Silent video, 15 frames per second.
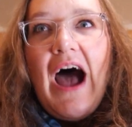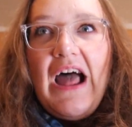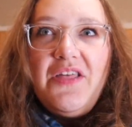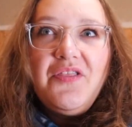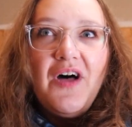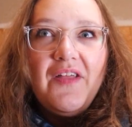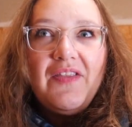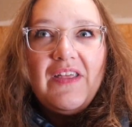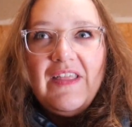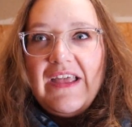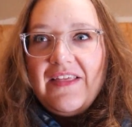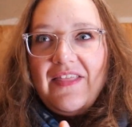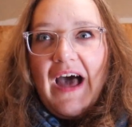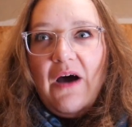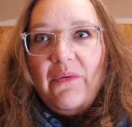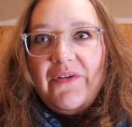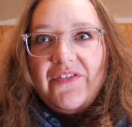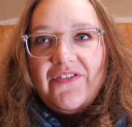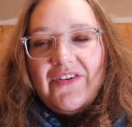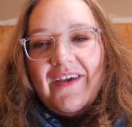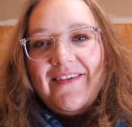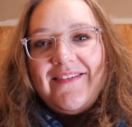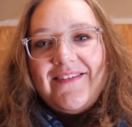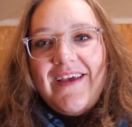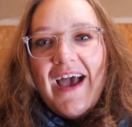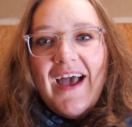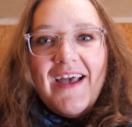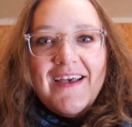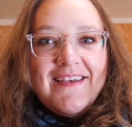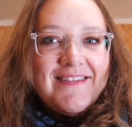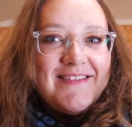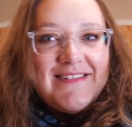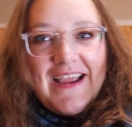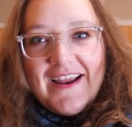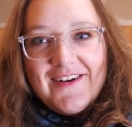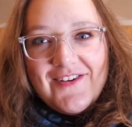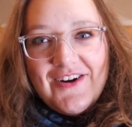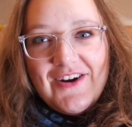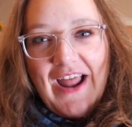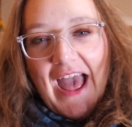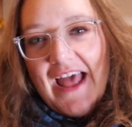I thought that like that was just standard